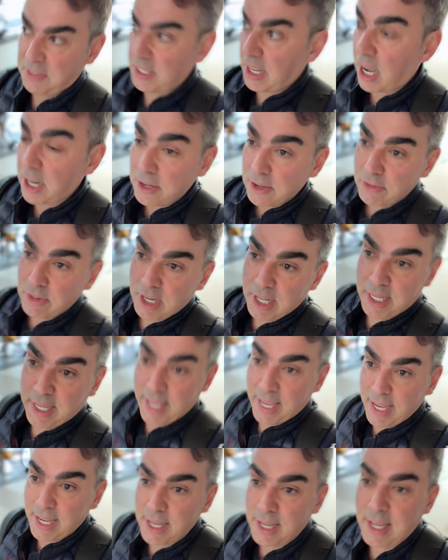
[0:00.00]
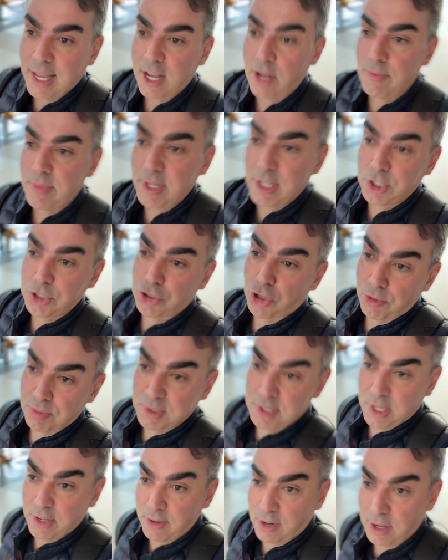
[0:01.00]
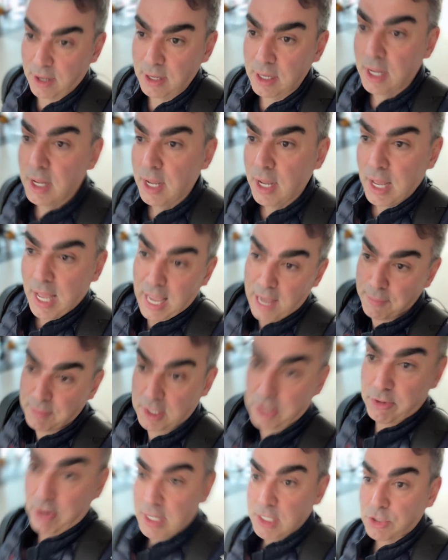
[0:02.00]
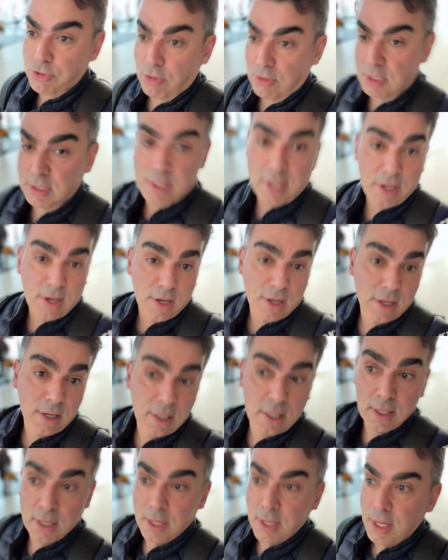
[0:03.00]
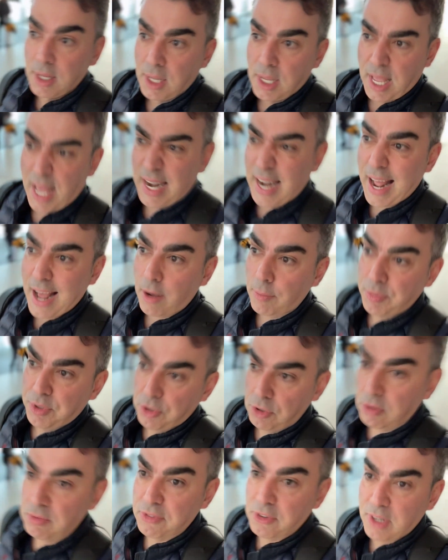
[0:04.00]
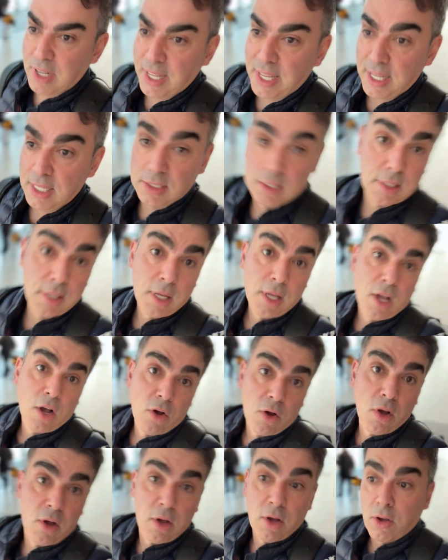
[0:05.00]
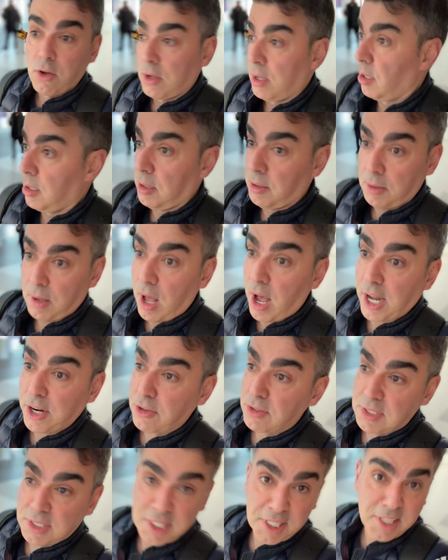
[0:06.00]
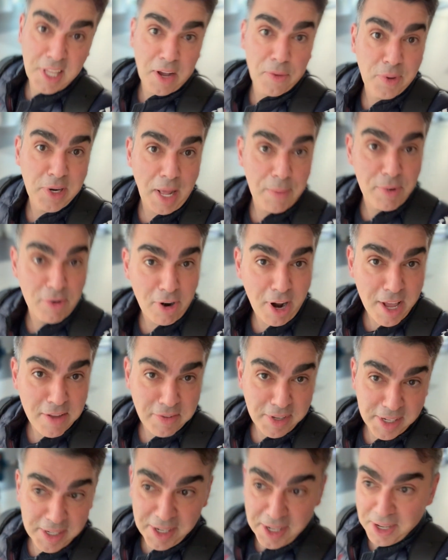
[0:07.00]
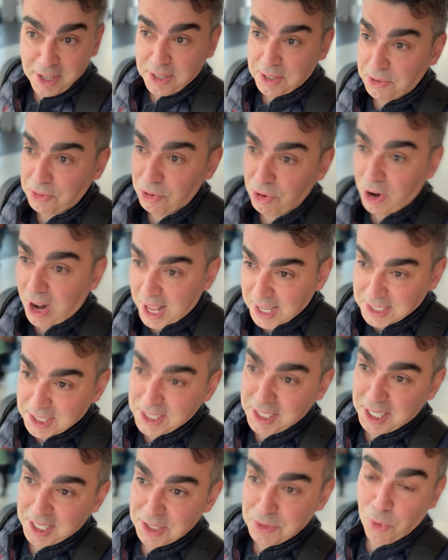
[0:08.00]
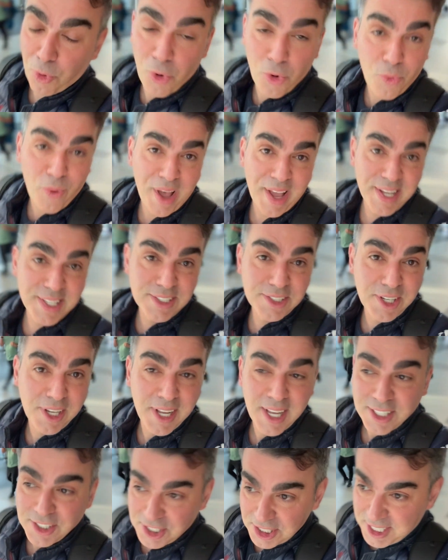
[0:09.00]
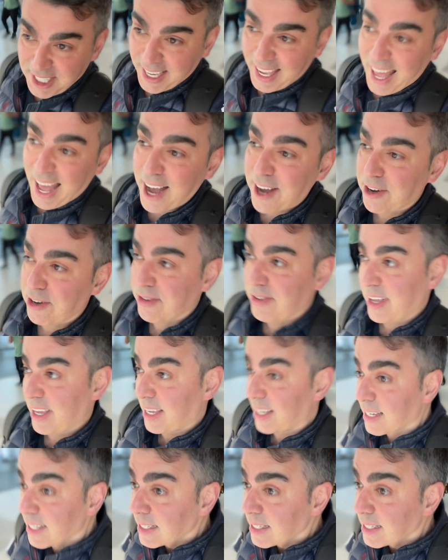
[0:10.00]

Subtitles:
I don't really care how many shops there are, how many restaurants there are, and how beautiful it is. I don't see that when I'm arriving. What I see is walkways just to get out of here.